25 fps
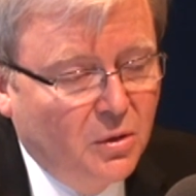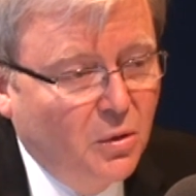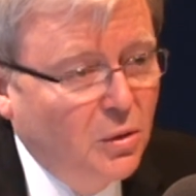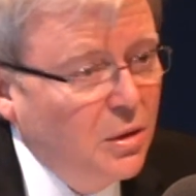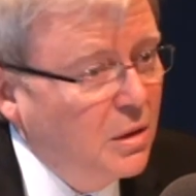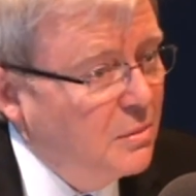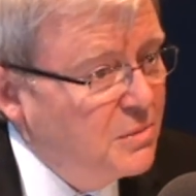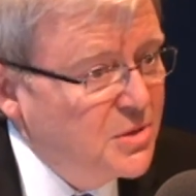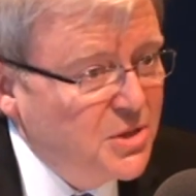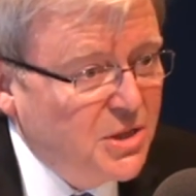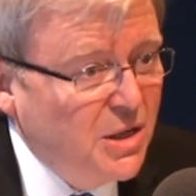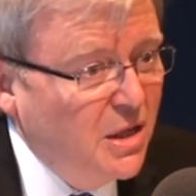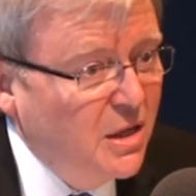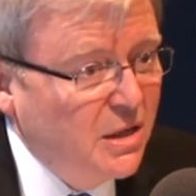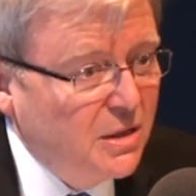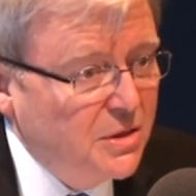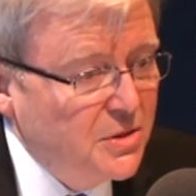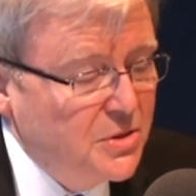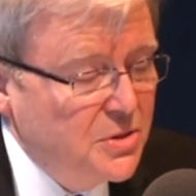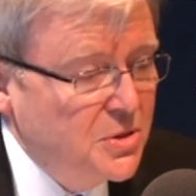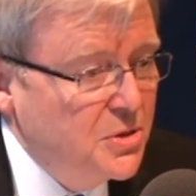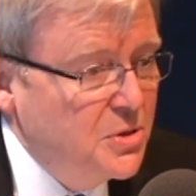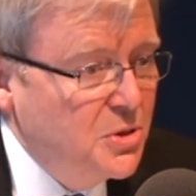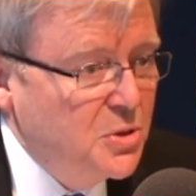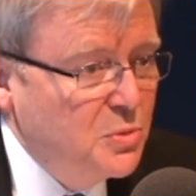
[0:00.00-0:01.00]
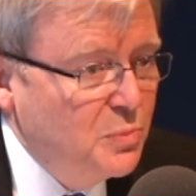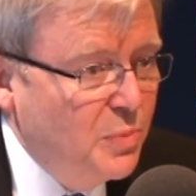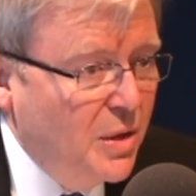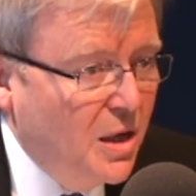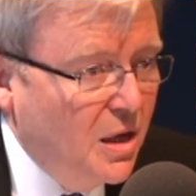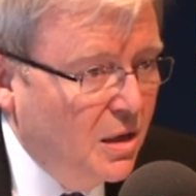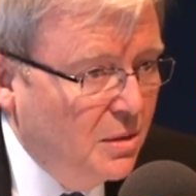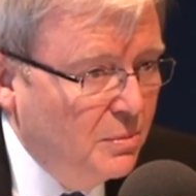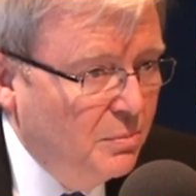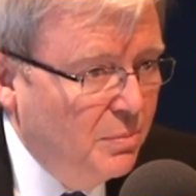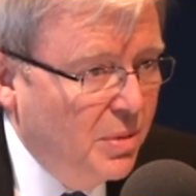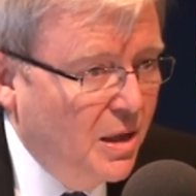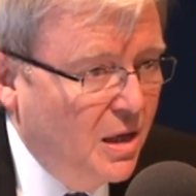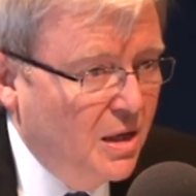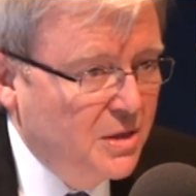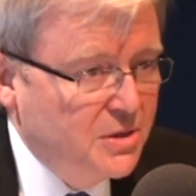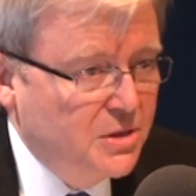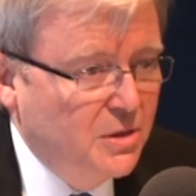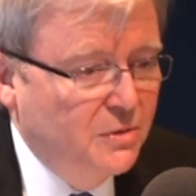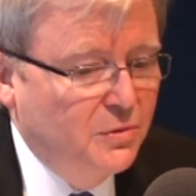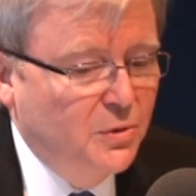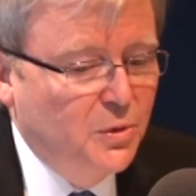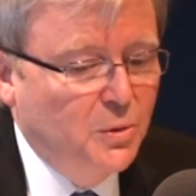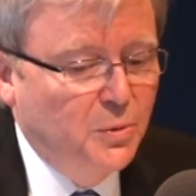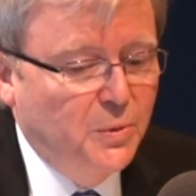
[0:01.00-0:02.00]
All I'm saying is this is part and
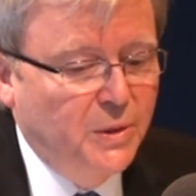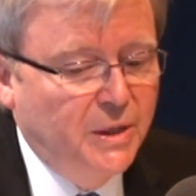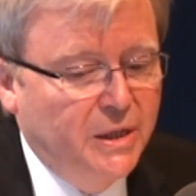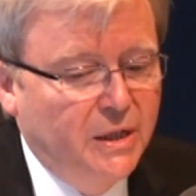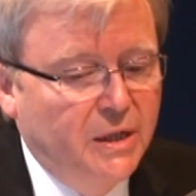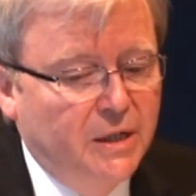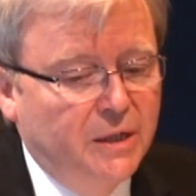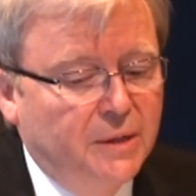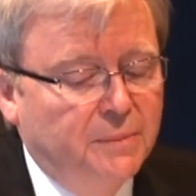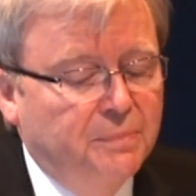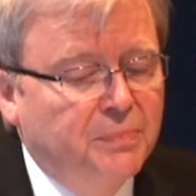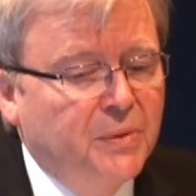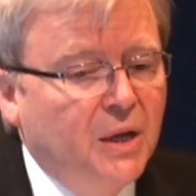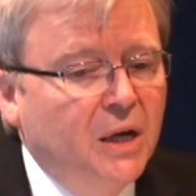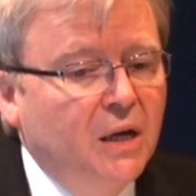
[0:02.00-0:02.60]
parcel of who we are.